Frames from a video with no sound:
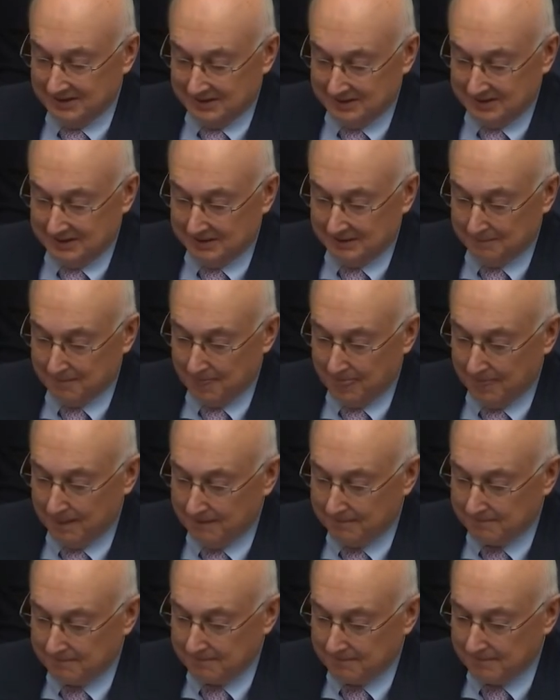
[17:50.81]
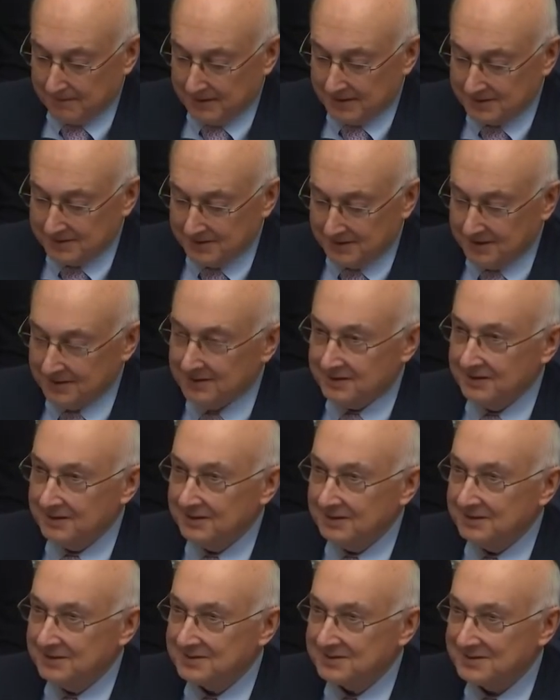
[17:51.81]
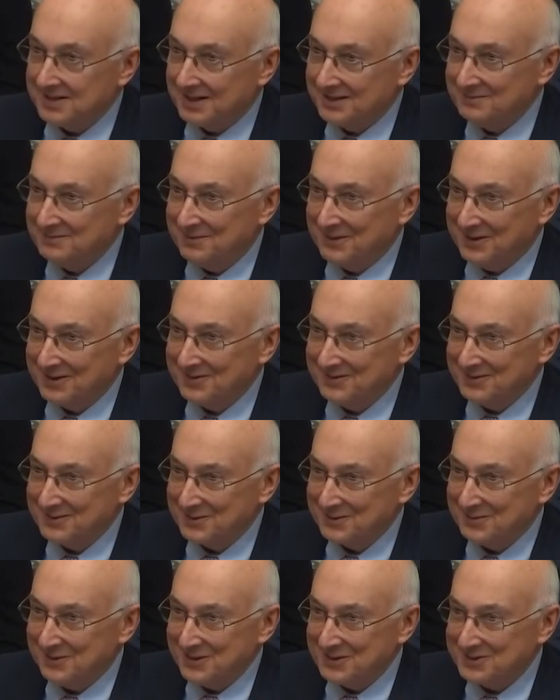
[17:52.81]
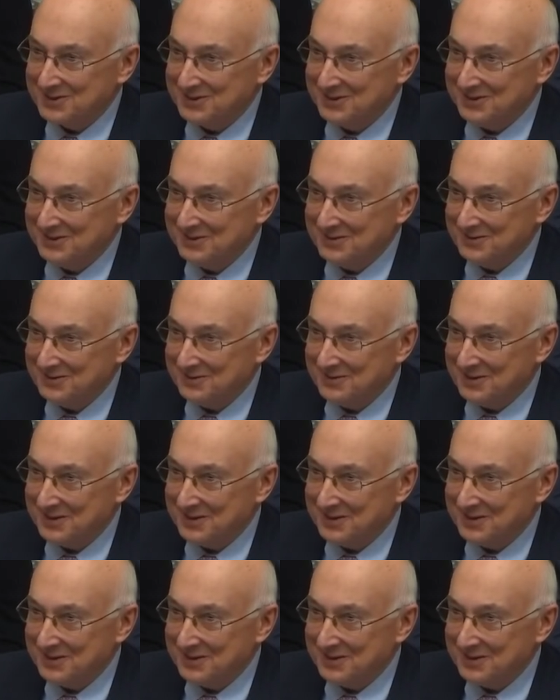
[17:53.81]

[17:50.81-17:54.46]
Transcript: Uh, see, the second part of your question?